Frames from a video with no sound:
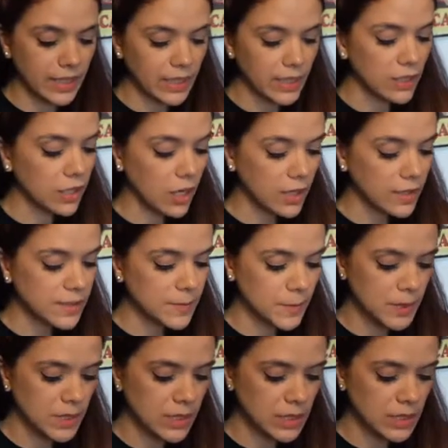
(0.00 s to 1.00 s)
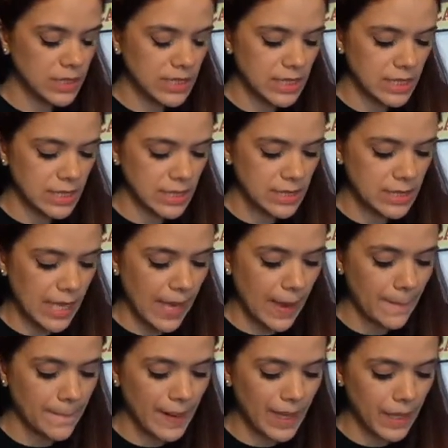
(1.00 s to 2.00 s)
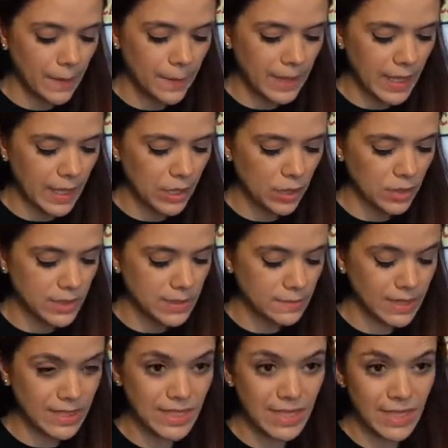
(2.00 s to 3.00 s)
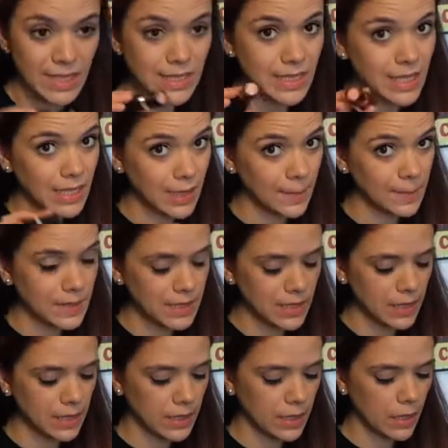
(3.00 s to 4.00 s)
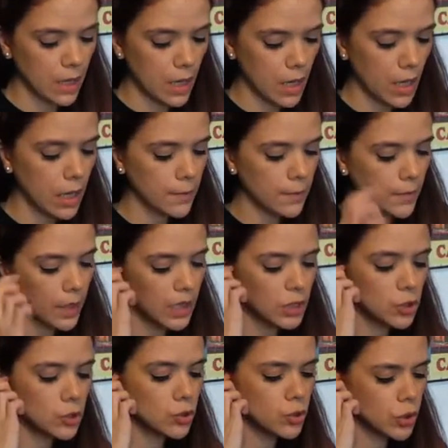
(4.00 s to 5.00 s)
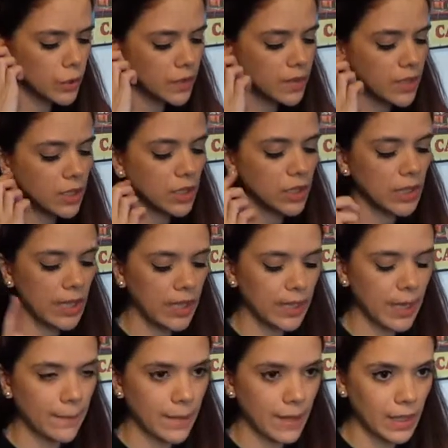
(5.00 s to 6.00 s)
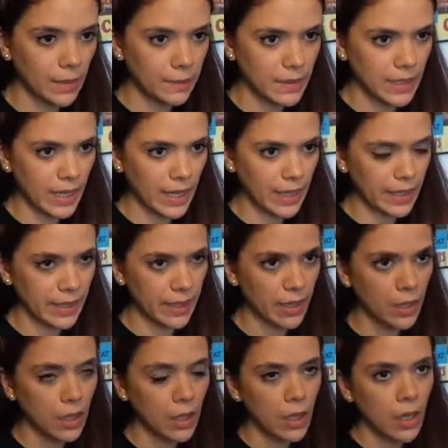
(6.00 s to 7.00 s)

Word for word: the last product is a Bella Pierre Cosmetics lipstick. I do think you can get Bella Pierre here,